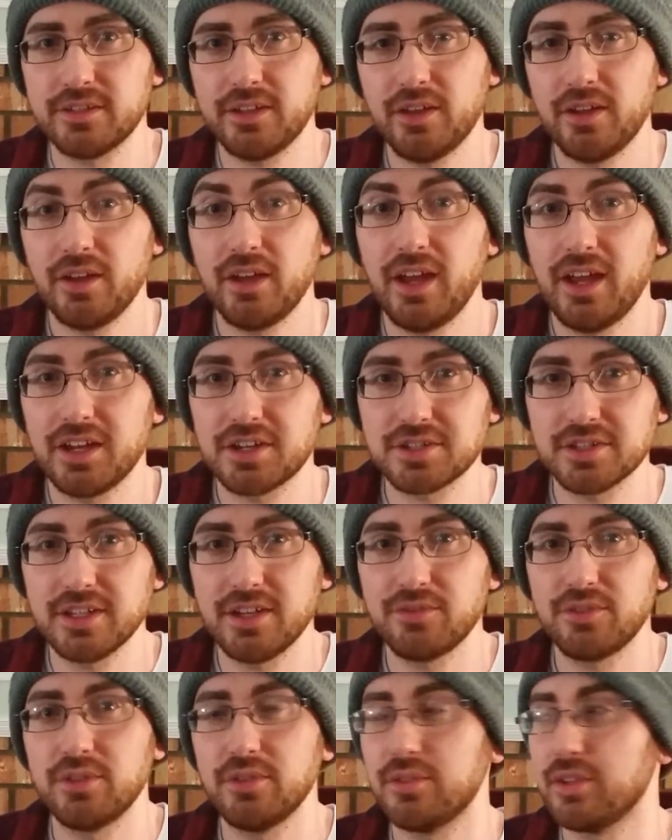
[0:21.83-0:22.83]
I actually
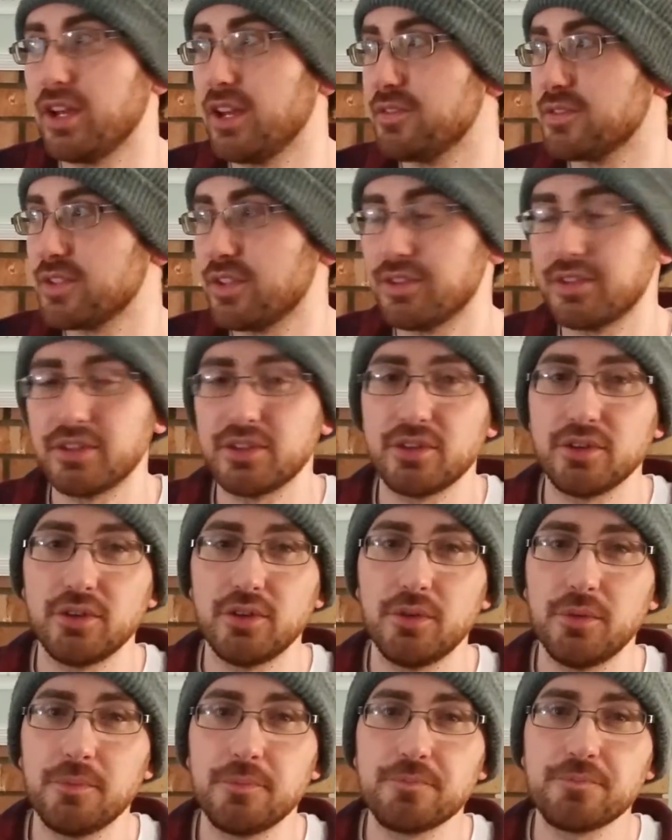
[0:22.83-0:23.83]
have two knives on the
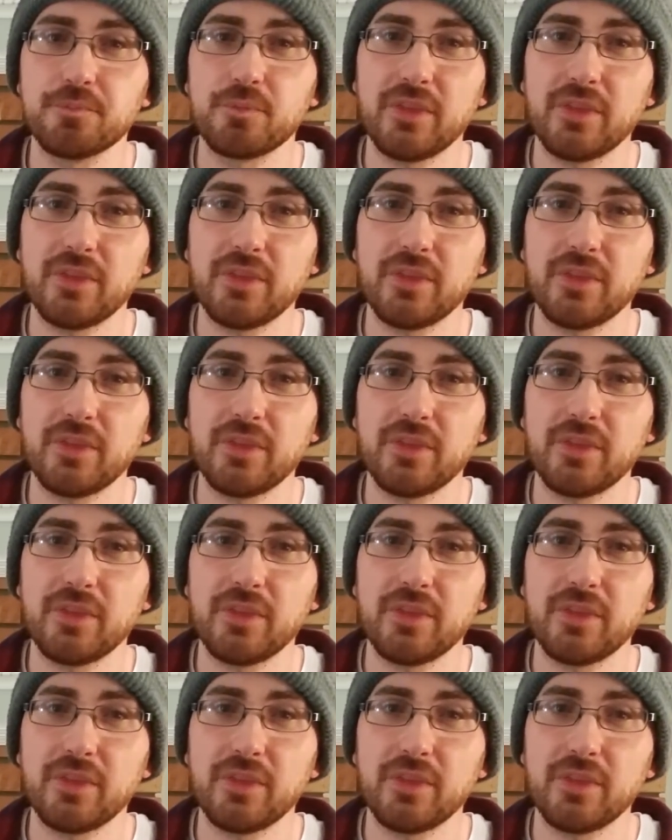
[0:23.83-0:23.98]
go.